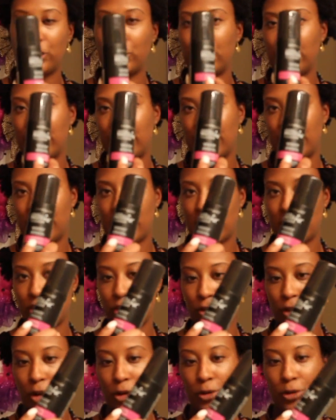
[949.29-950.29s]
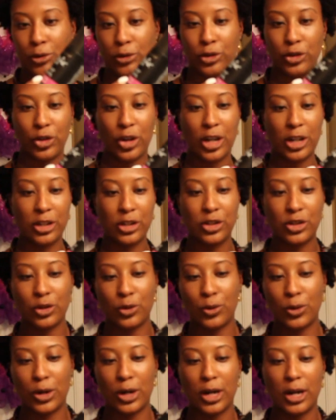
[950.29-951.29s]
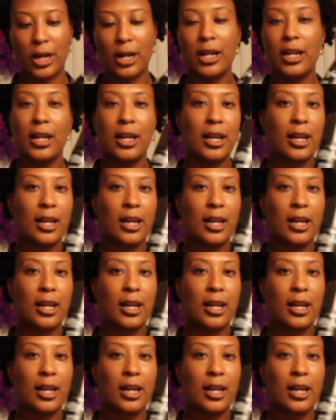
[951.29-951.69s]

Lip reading: You can get it at your local drugstore.